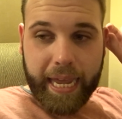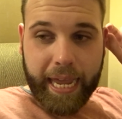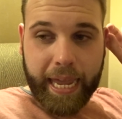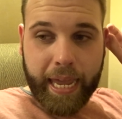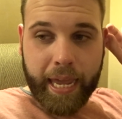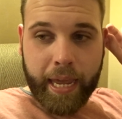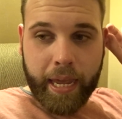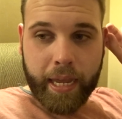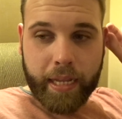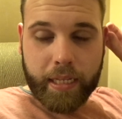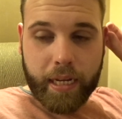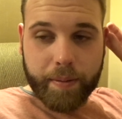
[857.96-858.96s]

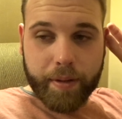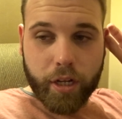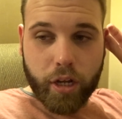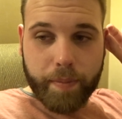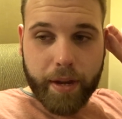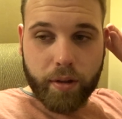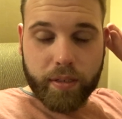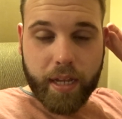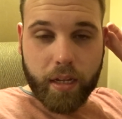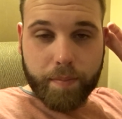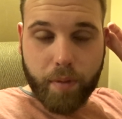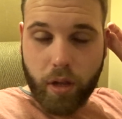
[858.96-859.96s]
and then I'm gonna go to my
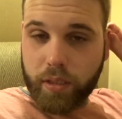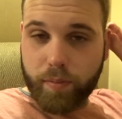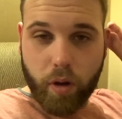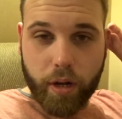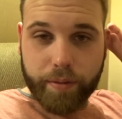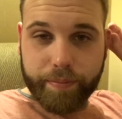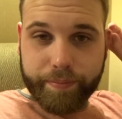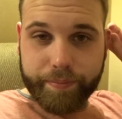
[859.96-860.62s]
hotel in Baltimore.